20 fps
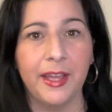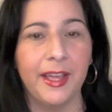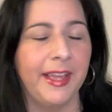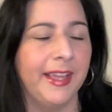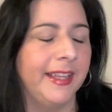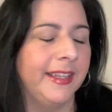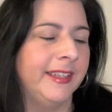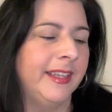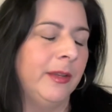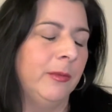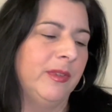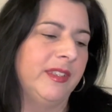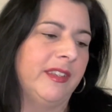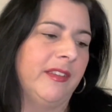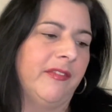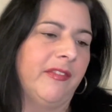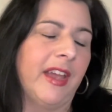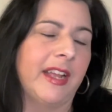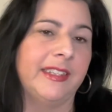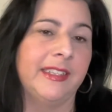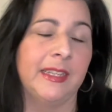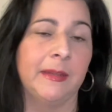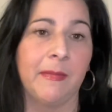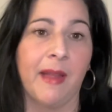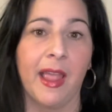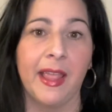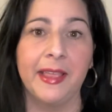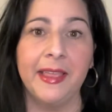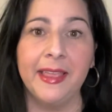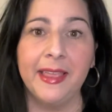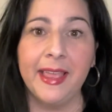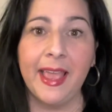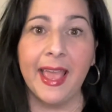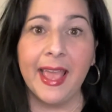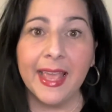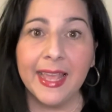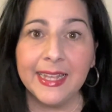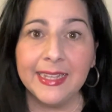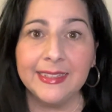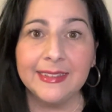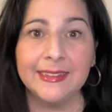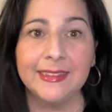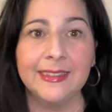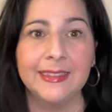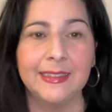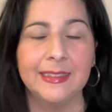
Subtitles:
and it was affecting my gait.